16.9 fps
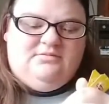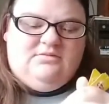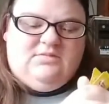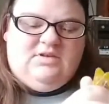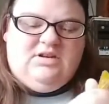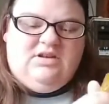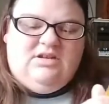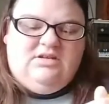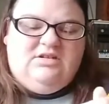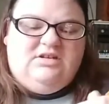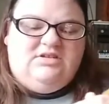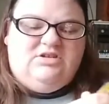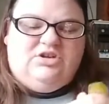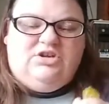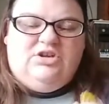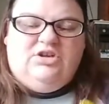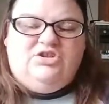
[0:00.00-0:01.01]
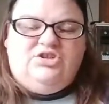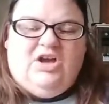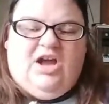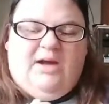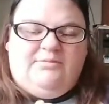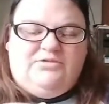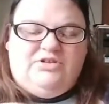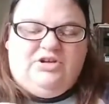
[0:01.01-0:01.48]
He does a good
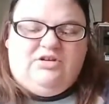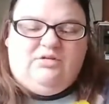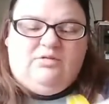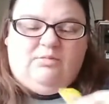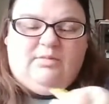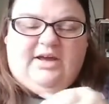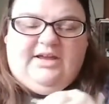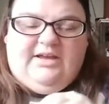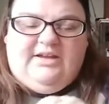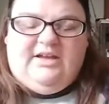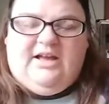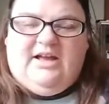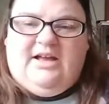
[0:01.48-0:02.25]
job too. Mike,